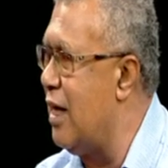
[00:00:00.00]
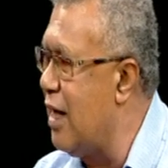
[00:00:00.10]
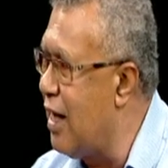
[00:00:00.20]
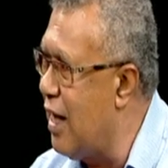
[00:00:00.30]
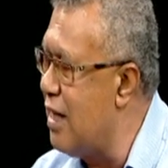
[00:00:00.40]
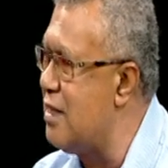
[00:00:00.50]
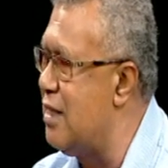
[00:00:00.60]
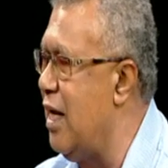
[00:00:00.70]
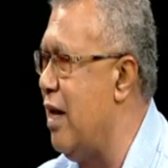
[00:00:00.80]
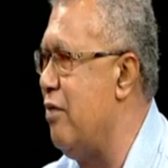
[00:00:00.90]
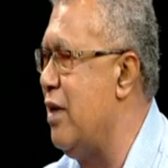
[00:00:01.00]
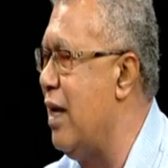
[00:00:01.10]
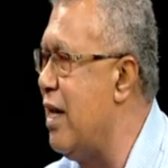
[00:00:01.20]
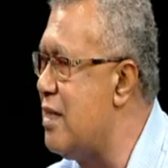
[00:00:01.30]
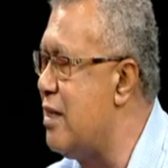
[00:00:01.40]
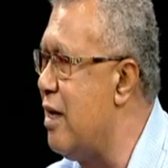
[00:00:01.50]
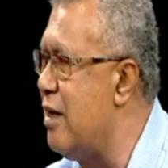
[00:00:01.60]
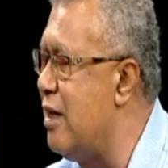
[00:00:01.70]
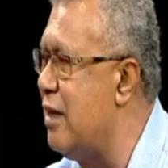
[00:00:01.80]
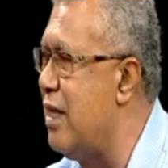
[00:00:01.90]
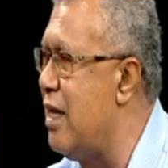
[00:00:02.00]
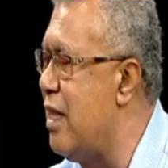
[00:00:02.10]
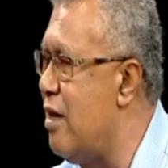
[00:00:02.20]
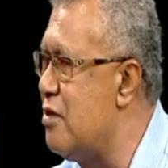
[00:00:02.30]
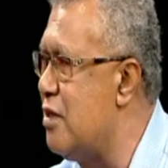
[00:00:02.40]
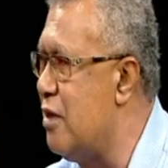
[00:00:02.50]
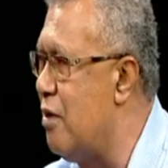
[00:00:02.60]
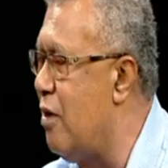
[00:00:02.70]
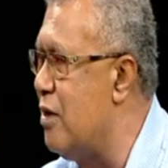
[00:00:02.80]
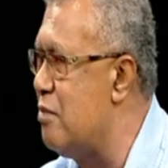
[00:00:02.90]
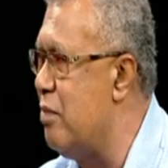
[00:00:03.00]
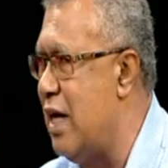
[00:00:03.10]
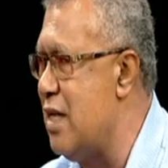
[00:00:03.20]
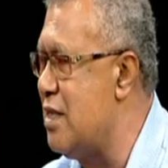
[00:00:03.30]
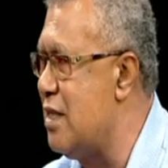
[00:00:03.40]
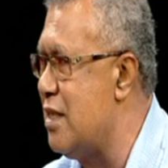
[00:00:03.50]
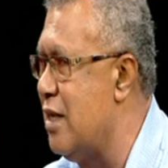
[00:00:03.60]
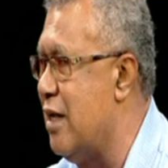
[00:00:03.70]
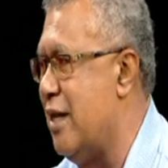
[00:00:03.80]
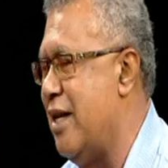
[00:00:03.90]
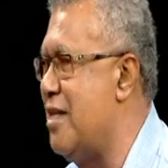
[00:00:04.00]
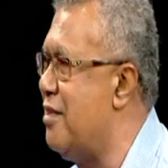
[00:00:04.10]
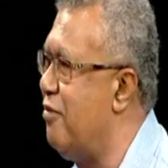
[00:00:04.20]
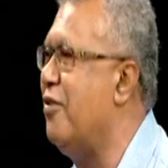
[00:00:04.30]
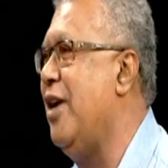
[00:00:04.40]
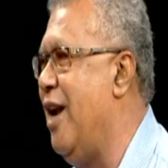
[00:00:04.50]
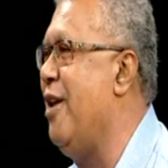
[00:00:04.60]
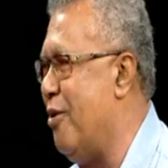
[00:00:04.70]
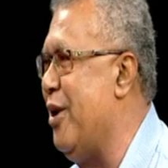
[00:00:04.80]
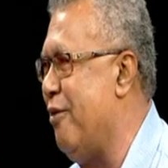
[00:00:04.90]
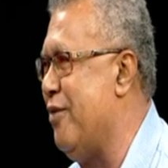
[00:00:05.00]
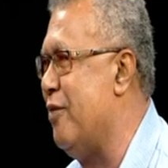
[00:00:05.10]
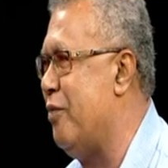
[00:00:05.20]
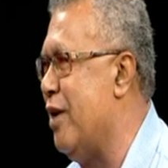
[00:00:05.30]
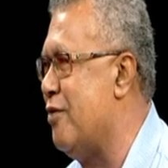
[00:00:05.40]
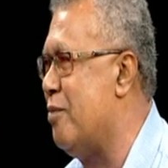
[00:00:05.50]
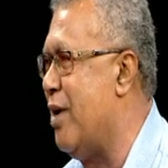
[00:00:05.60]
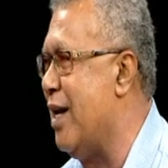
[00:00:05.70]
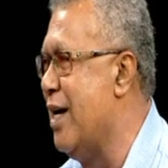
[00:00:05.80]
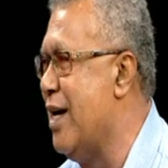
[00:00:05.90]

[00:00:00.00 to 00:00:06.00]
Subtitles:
are still having less than the $10,000 balances, that's a failure on FNPF's part.